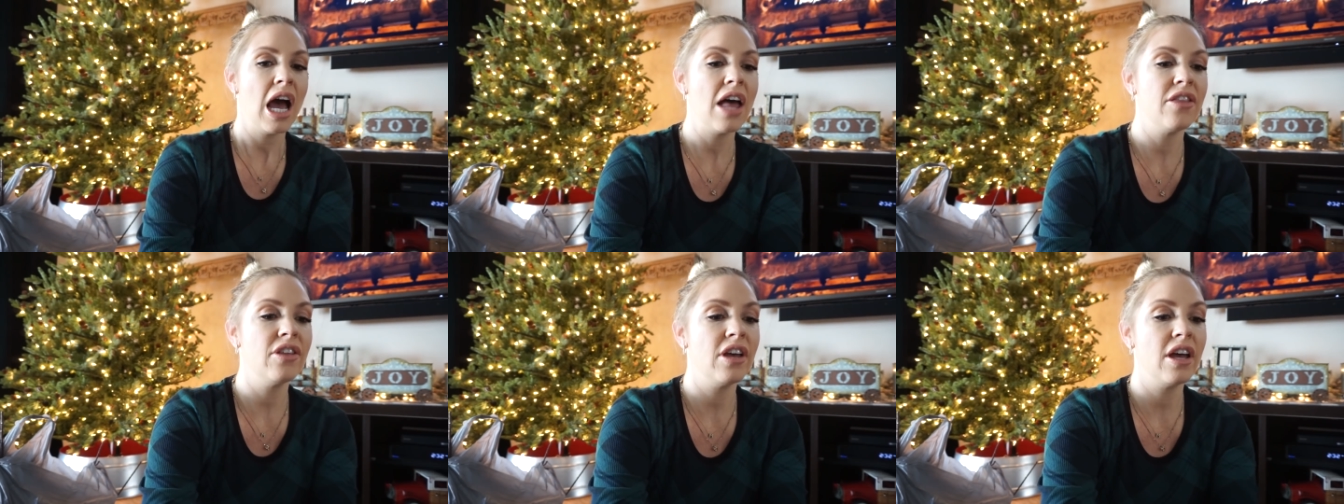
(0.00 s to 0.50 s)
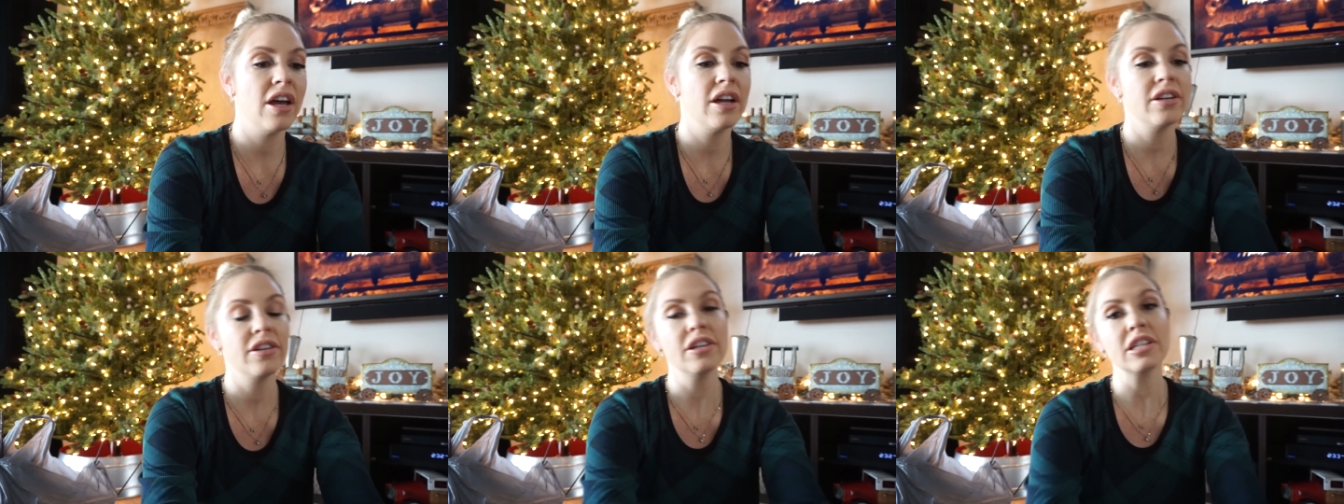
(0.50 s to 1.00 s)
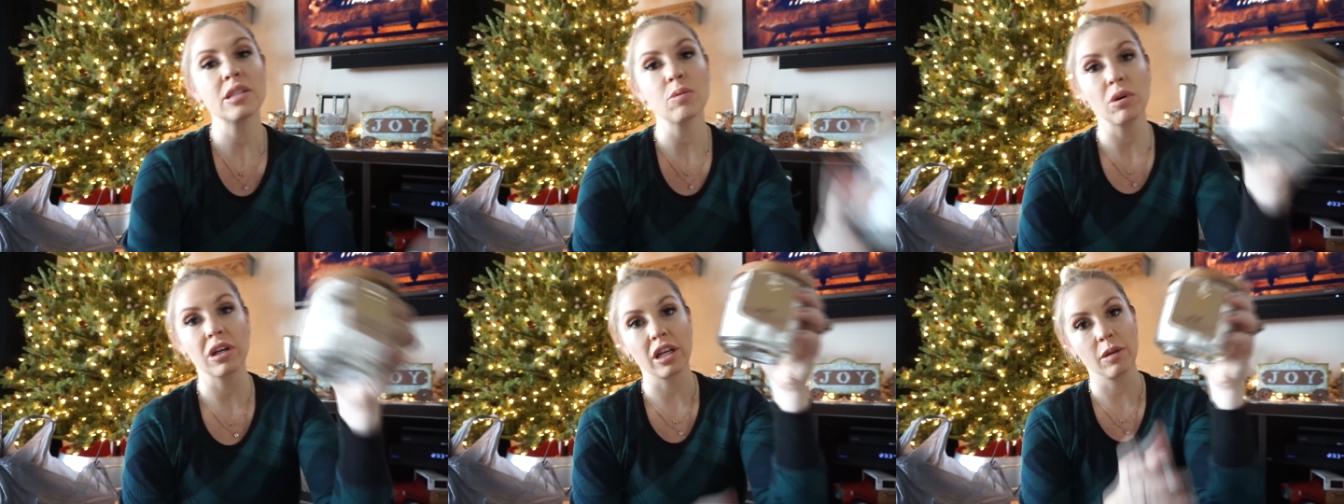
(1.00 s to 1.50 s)
And then this
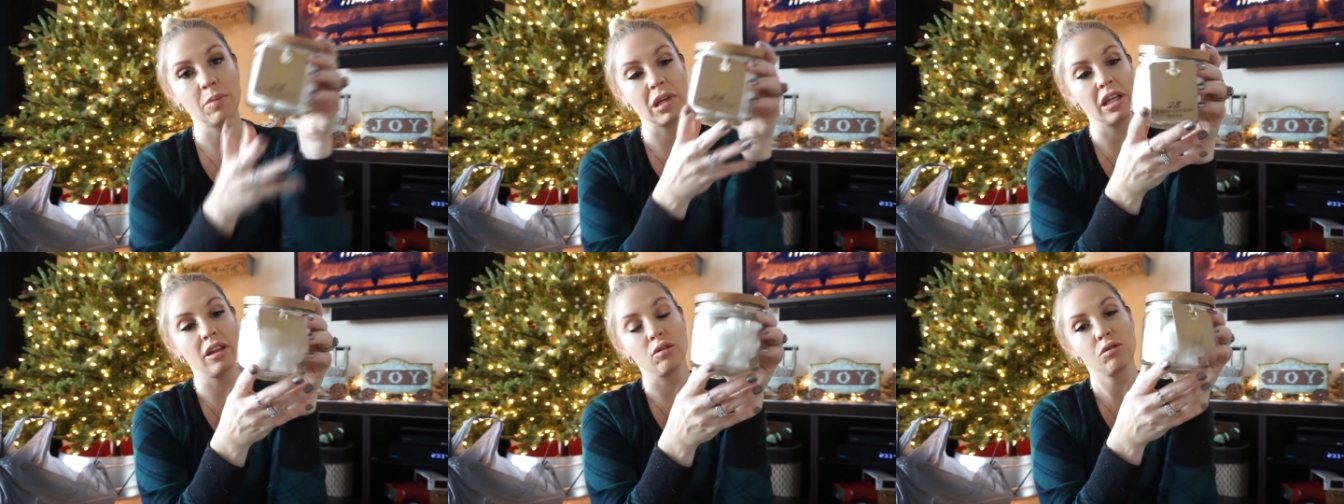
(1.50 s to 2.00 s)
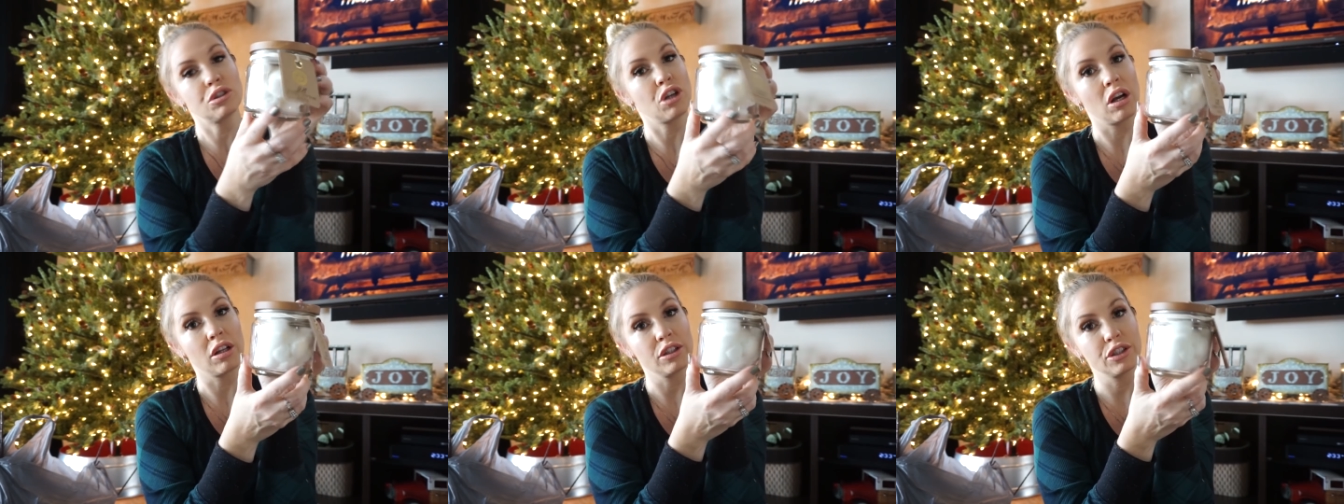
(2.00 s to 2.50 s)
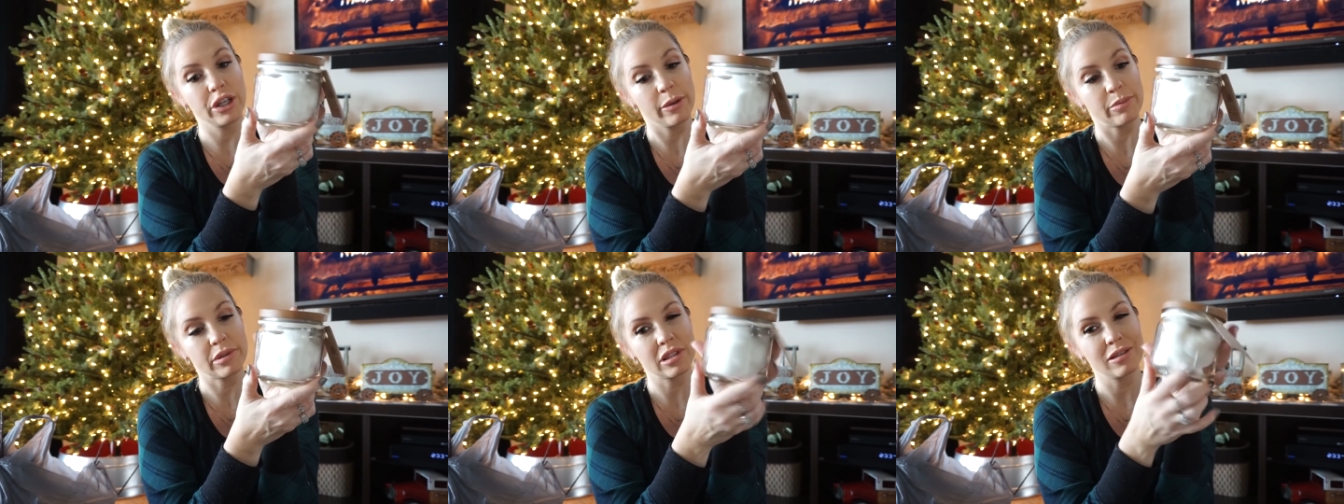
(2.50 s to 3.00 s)
one could be little chocolate
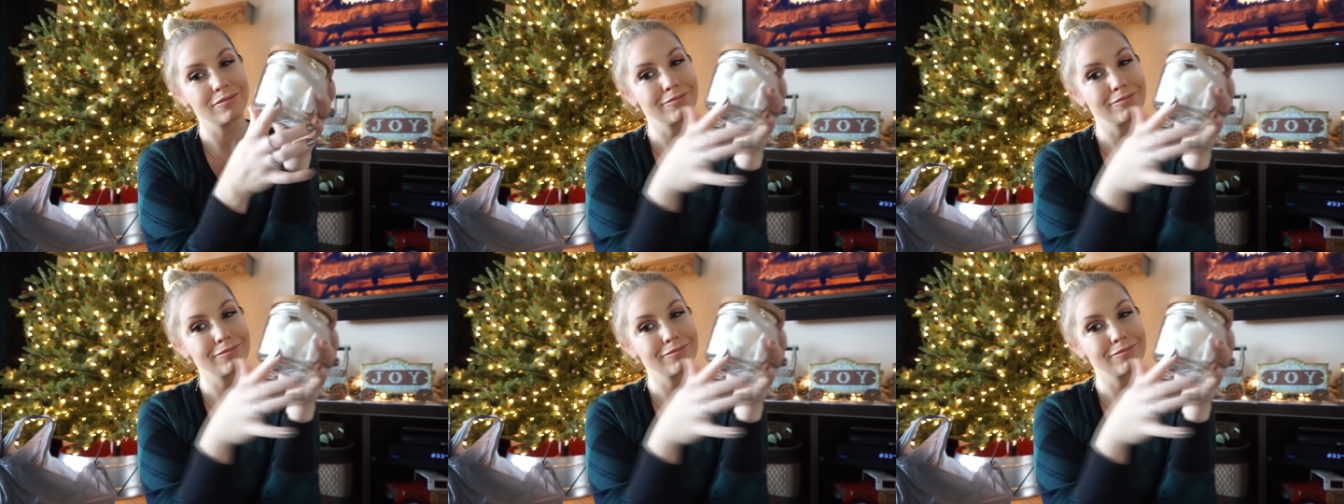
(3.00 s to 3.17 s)
chips.